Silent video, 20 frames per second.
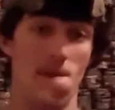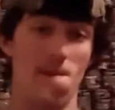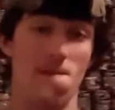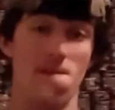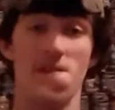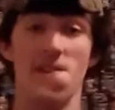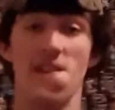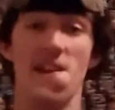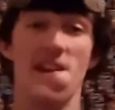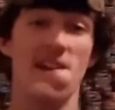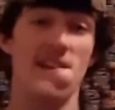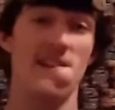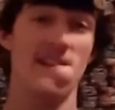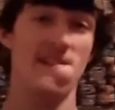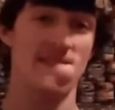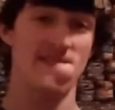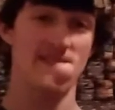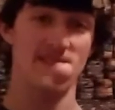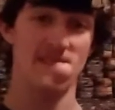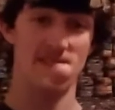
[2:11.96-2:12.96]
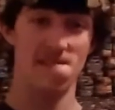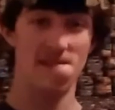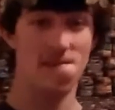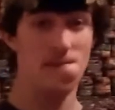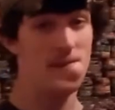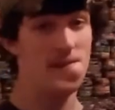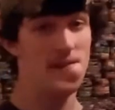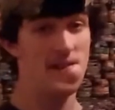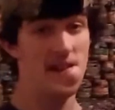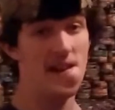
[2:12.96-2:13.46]
of the day,
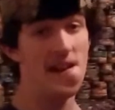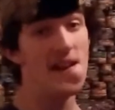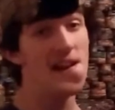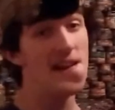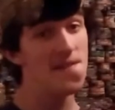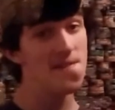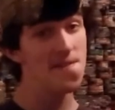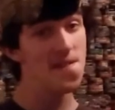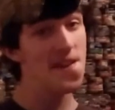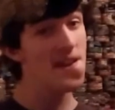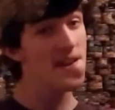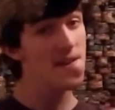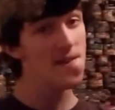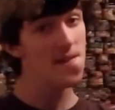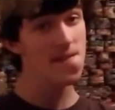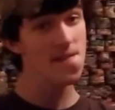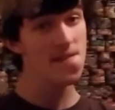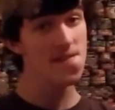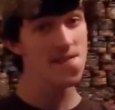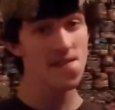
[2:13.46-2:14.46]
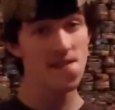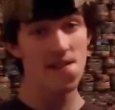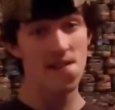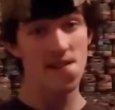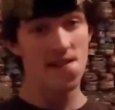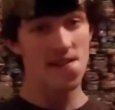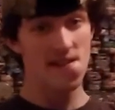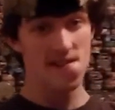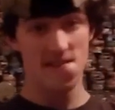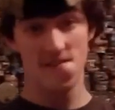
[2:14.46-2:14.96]
only one I have now.
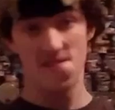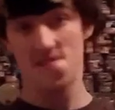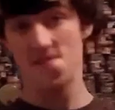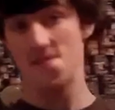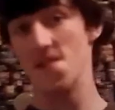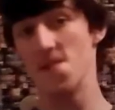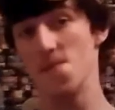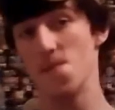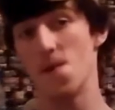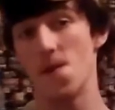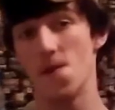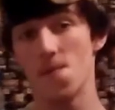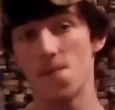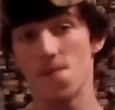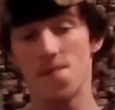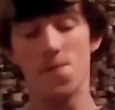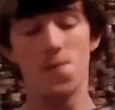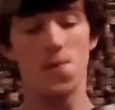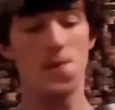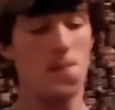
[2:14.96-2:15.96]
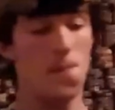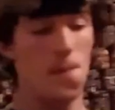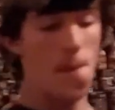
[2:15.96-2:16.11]
Traded my other one for